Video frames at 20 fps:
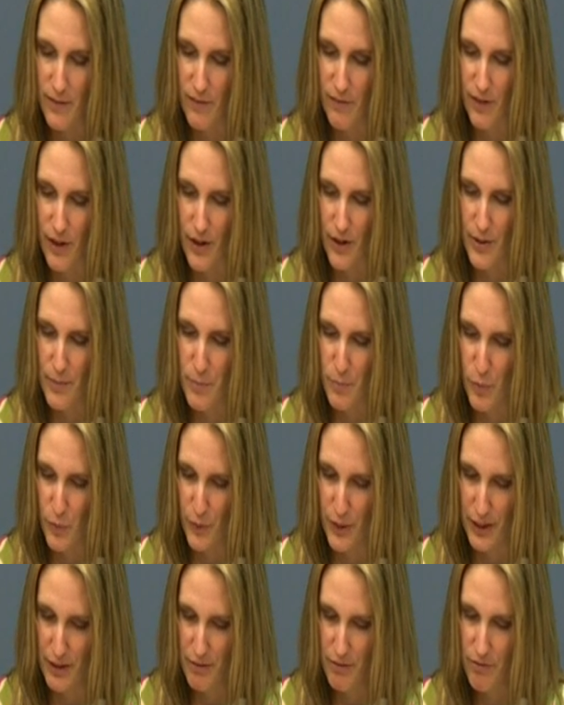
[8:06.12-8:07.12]
give a very
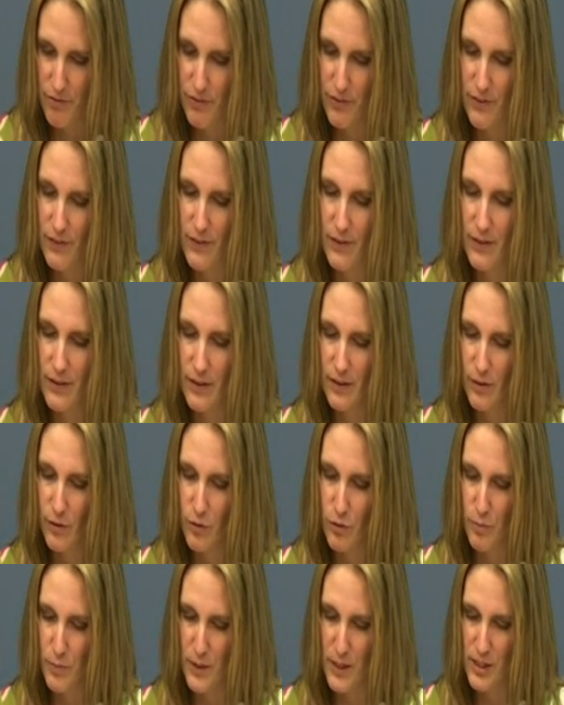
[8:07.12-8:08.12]
brief
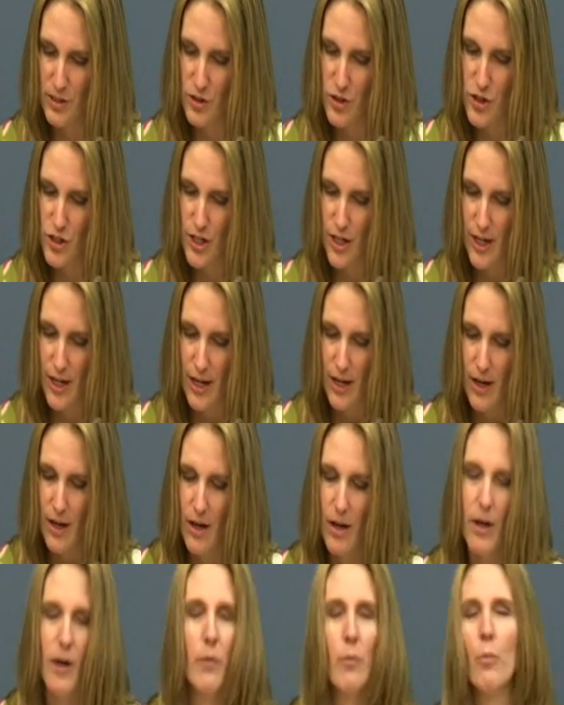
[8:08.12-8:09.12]
little speech
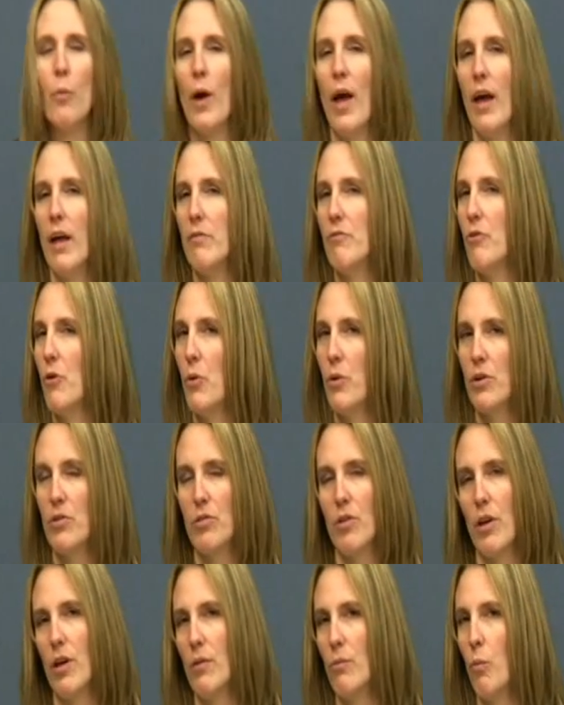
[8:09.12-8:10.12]
and
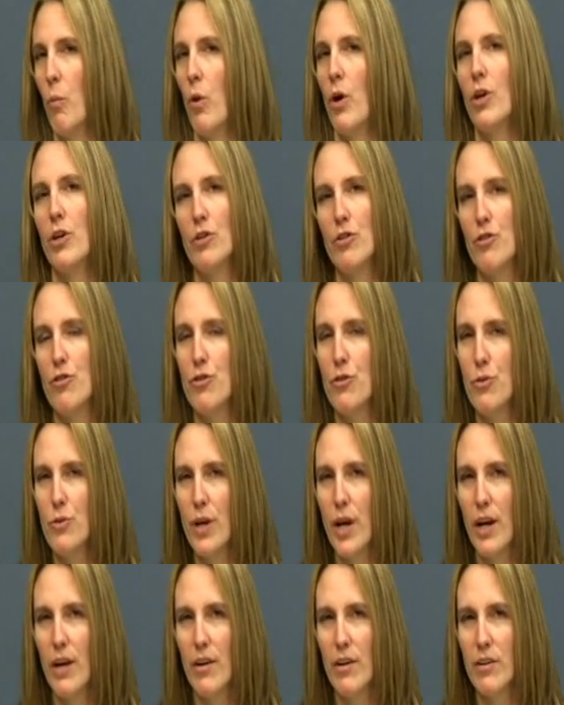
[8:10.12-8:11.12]
focus on 1 or
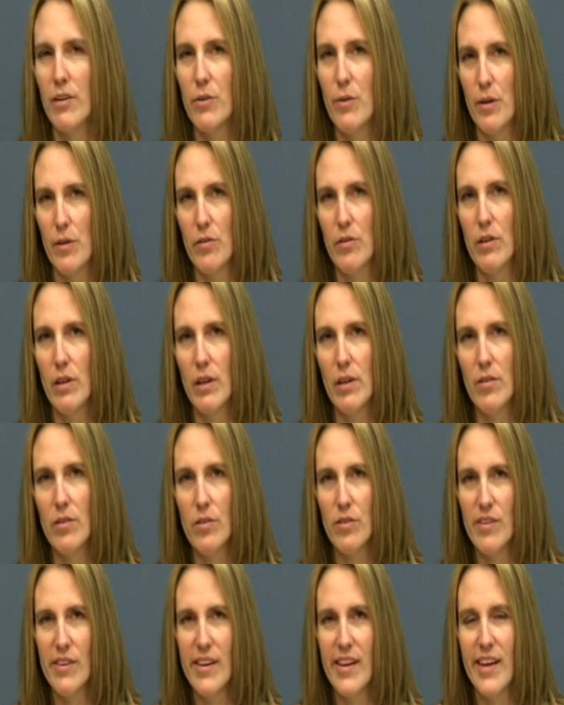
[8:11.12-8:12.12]
2
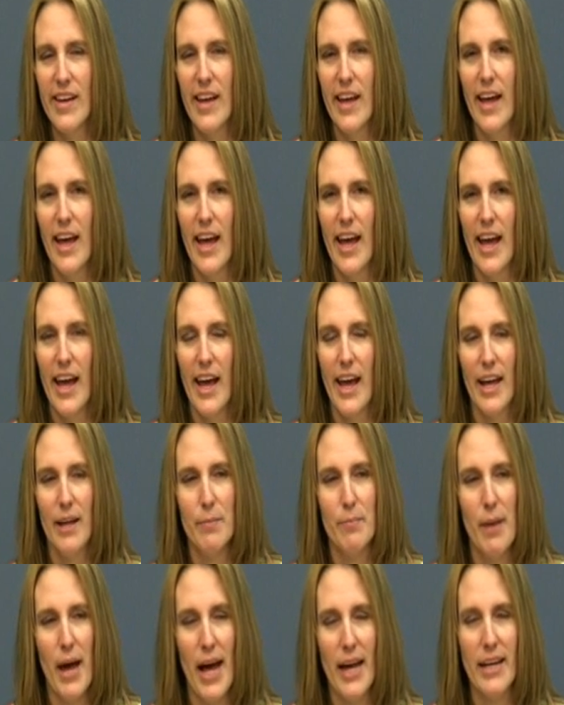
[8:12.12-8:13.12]
characteristics
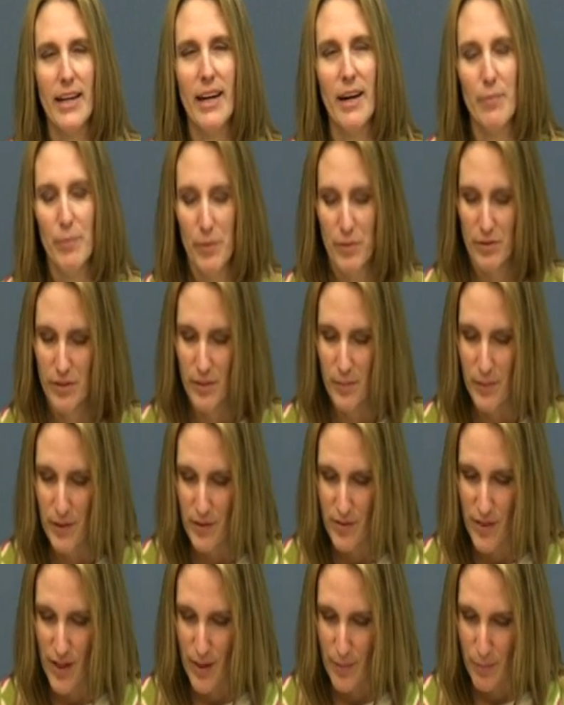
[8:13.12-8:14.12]
and back it up with some
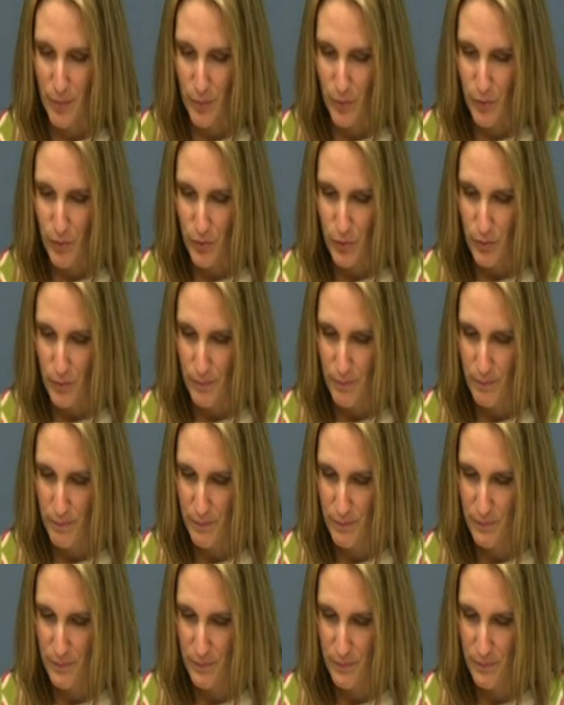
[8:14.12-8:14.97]
examples.